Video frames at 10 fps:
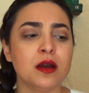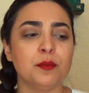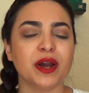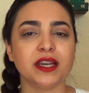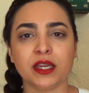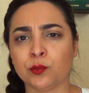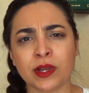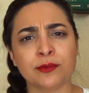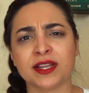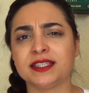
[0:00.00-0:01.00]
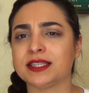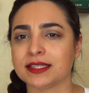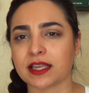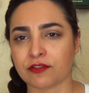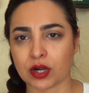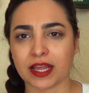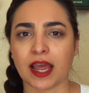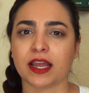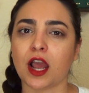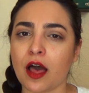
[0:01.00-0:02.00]
But in rereads, since I've already
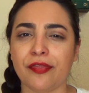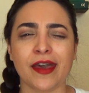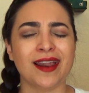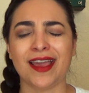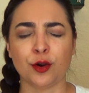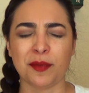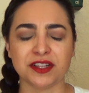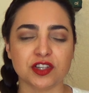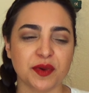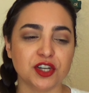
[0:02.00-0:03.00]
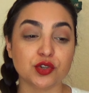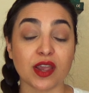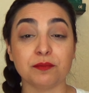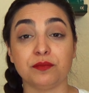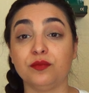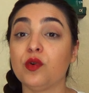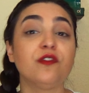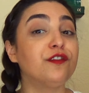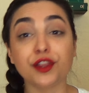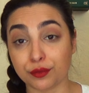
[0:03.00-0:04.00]
kind of gotten that, I don't mind so much. So I
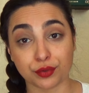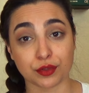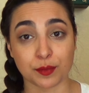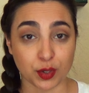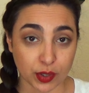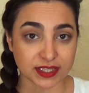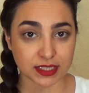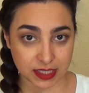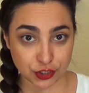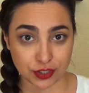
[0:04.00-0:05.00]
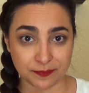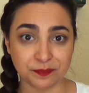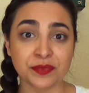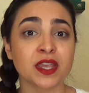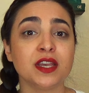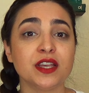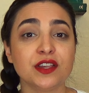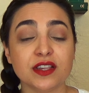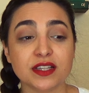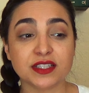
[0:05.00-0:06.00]
flew through them in quick succession.
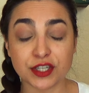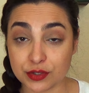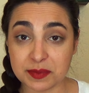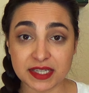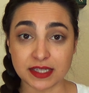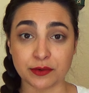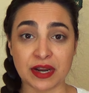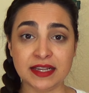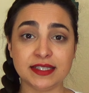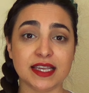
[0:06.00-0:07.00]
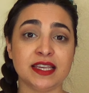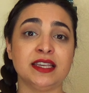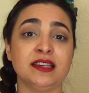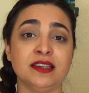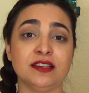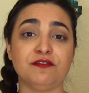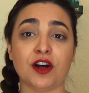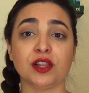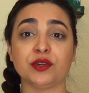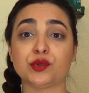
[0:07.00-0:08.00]
Seduce Me at Sunrise, it
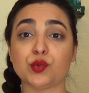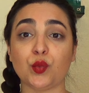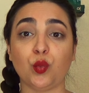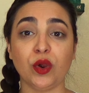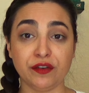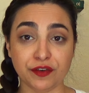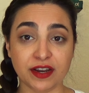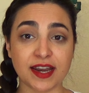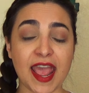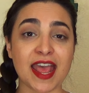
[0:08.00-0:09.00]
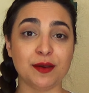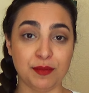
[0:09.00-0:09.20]
follows Winifred and